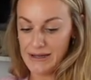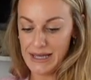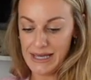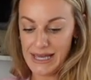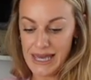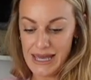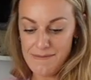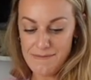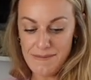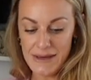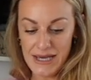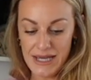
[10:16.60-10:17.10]
like
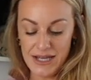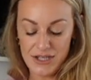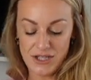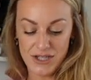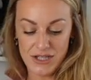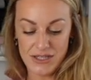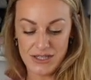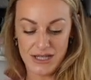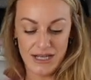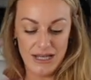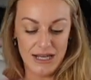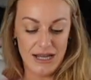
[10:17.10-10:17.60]
in
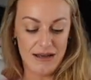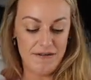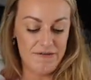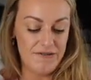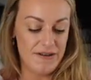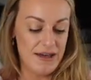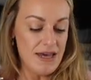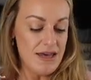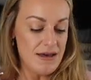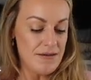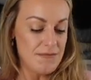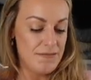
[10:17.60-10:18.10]
pictures I love
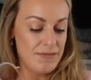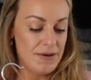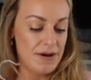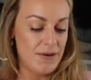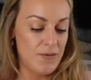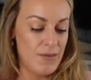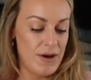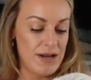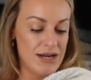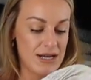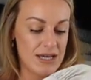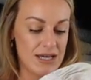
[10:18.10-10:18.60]
it but
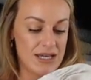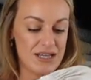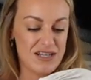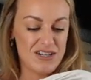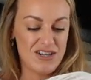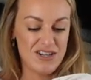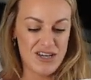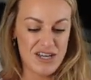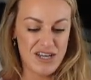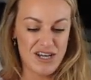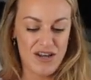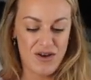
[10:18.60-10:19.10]
when I
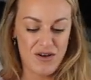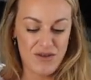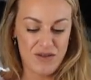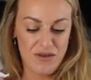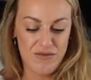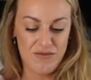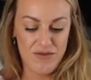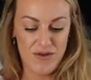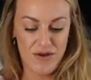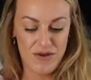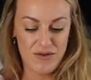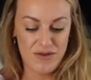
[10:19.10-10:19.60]
look at it on
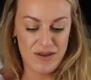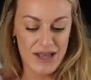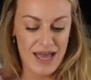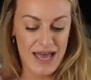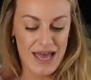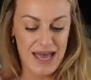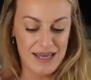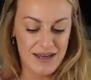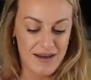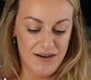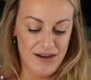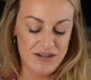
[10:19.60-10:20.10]
the on the
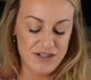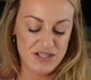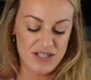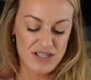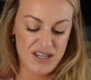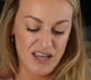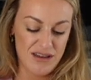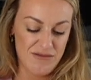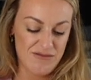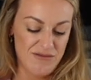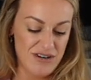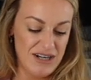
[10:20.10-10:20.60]
hanger it just
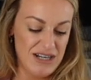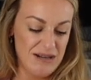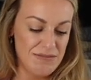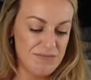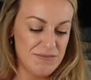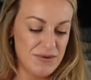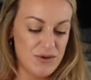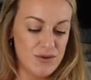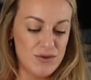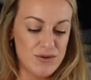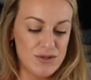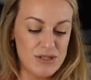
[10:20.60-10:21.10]
like really
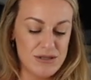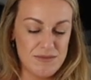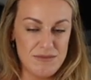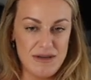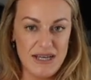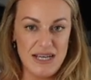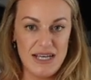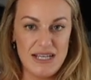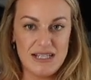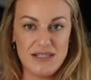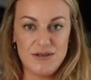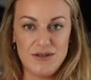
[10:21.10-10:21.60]
bores
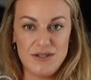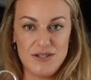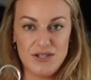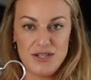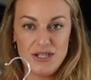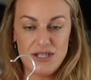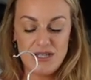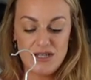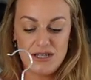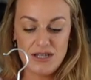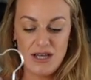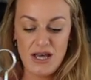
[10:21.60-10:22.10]
me so it's
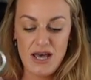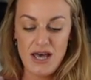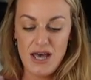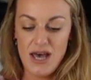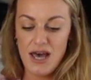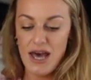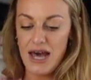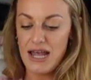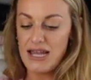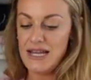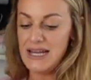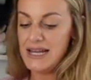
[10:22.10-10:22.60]
just
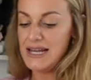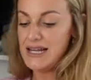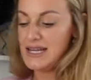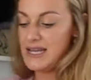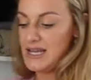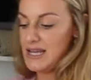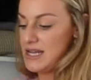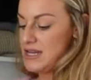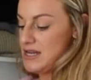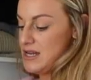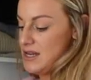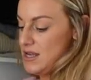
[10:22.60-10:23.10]
a
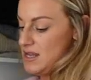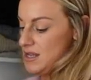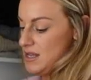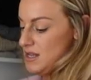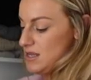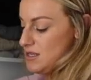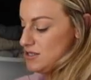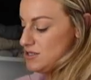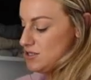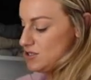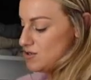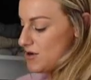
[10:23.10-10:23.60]
linen
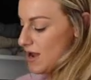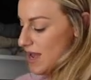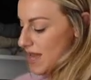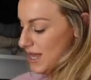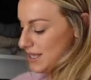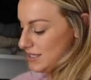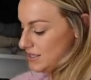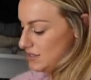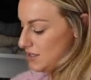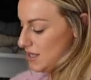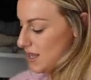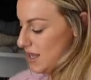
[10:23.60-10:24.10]

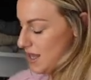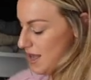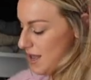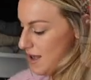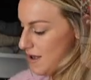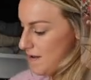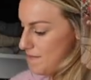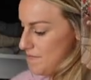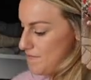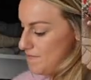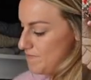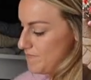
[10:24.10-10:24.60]
dress
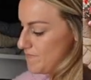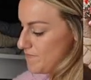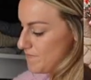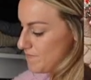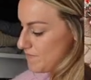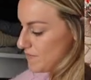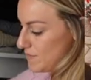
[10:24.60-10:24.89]
um